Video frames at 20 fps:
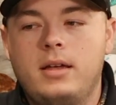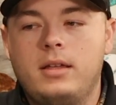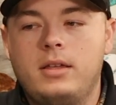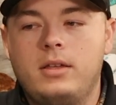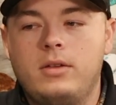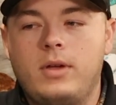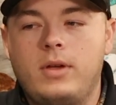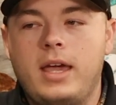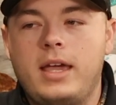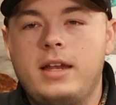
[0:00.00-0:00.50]

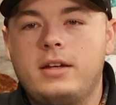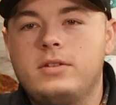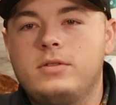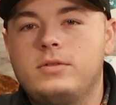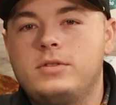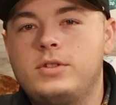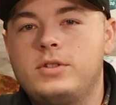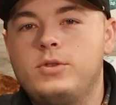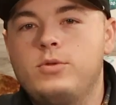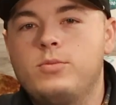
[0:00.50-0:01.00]
you can't do
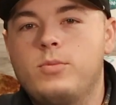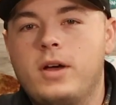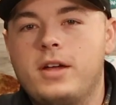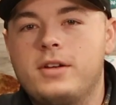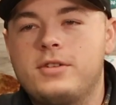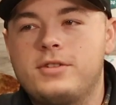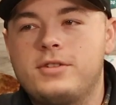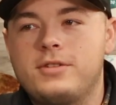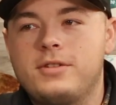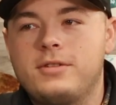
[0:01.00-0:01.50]
too
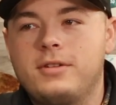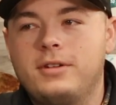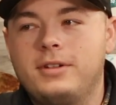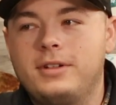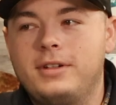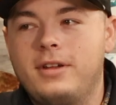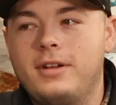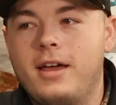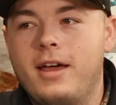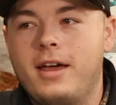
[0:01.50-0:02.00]
much
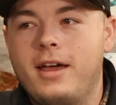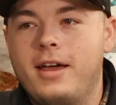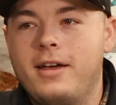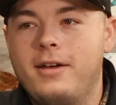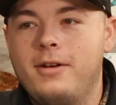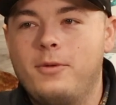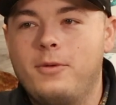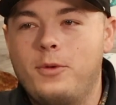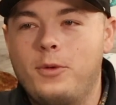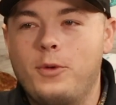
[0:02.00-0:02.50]

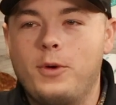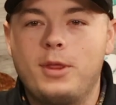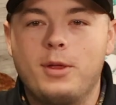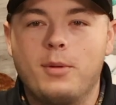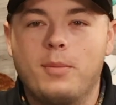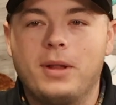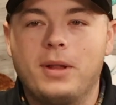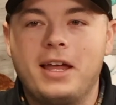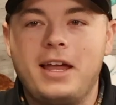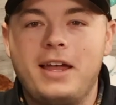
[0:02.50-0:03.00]
with
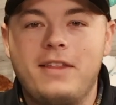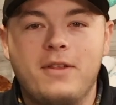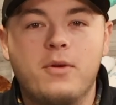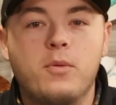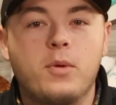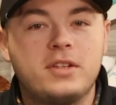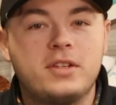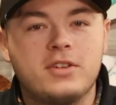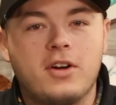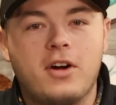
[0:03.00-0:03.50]
a blade
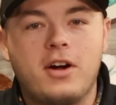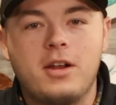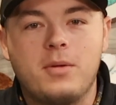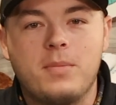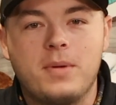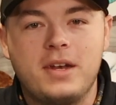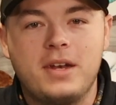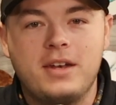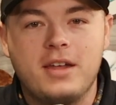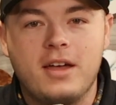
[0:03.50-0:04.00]
than what's already
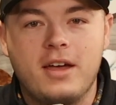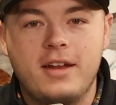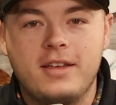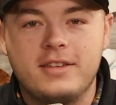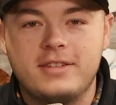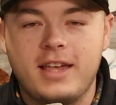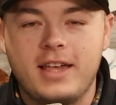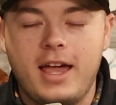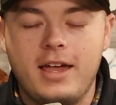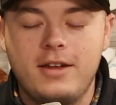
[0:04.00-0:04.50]
been done,
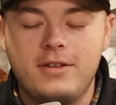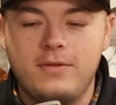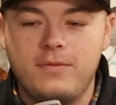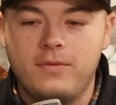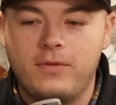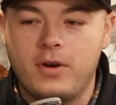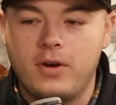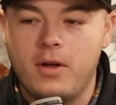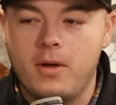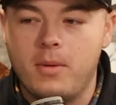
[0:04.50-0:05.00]
aside
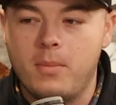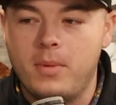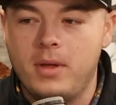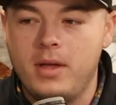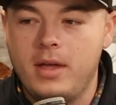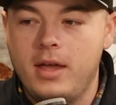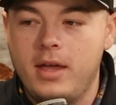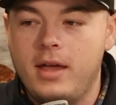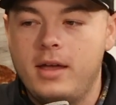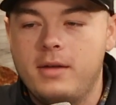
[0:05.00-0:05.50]
from
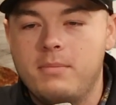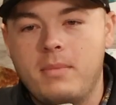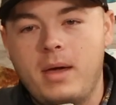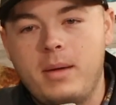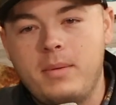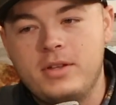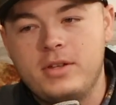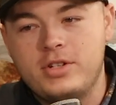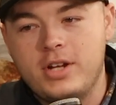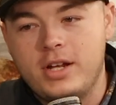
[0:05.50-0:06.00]

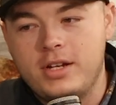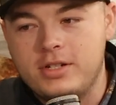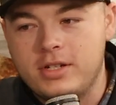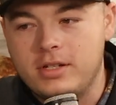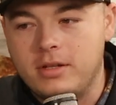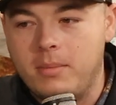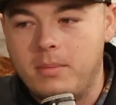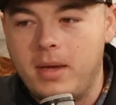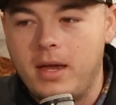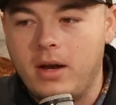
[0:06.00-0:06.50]
maybe
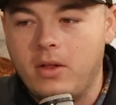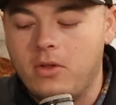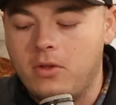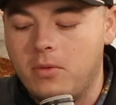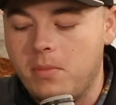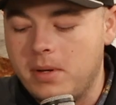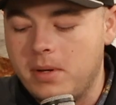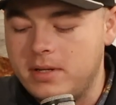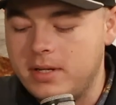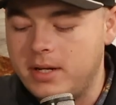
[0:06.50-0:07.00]
changing the metal or
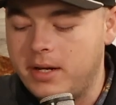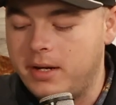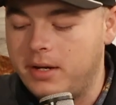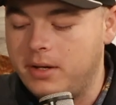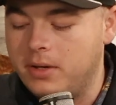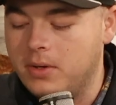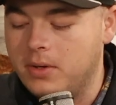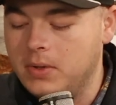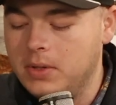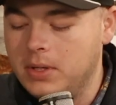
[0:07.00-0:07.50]
the
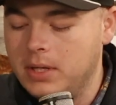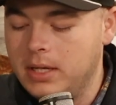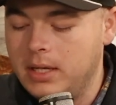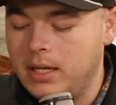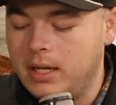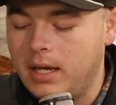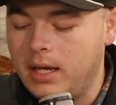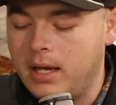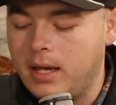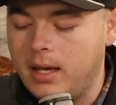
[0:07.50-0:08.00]
material.
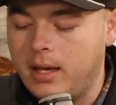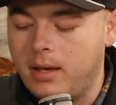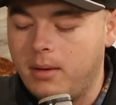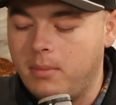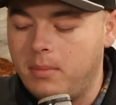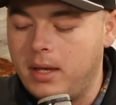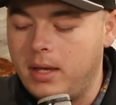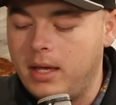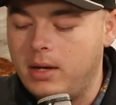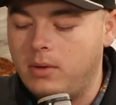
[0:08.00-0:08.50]

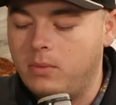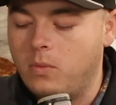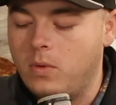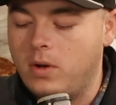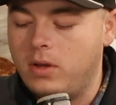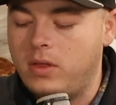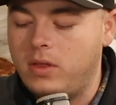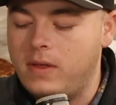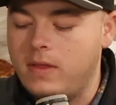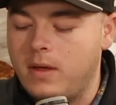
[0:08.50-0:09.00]
And
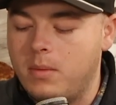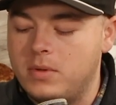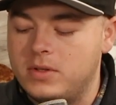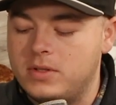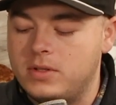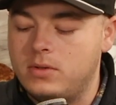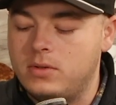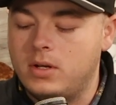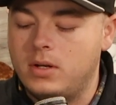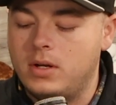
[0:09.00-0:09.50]
one thing that
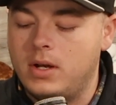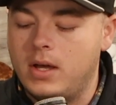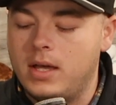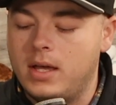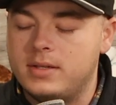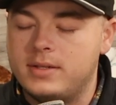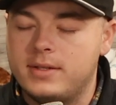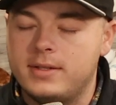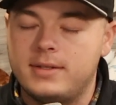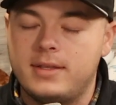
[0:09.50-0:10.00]
Mizuno
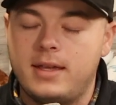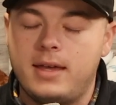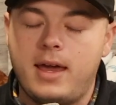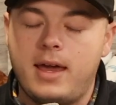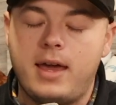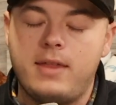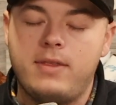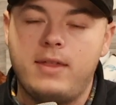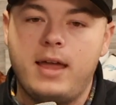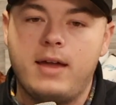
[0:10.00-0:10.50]
does is
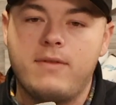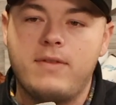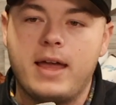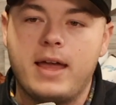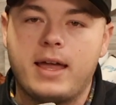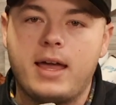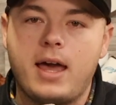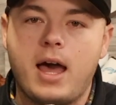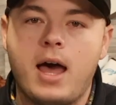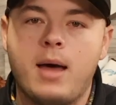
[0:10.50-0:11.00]
that they have
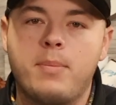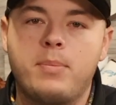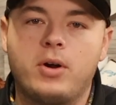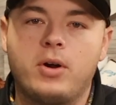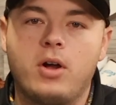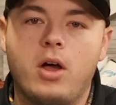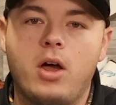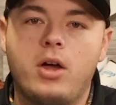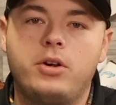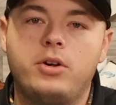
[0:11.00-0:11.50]
that
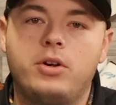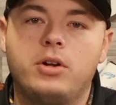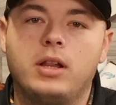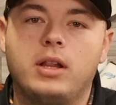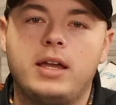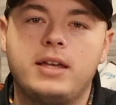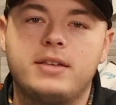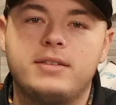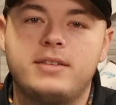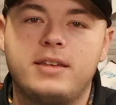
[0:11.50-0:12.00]
copper
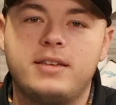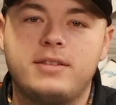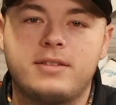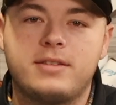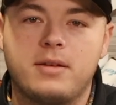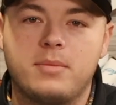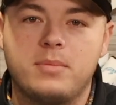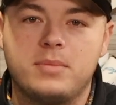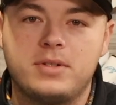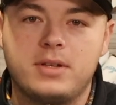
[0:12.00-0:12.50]
underlay
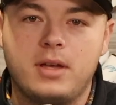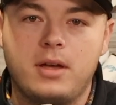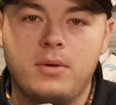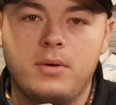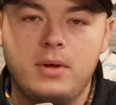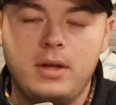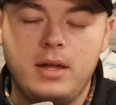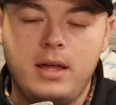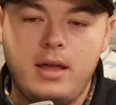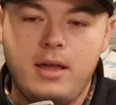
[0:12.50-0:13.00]
system. So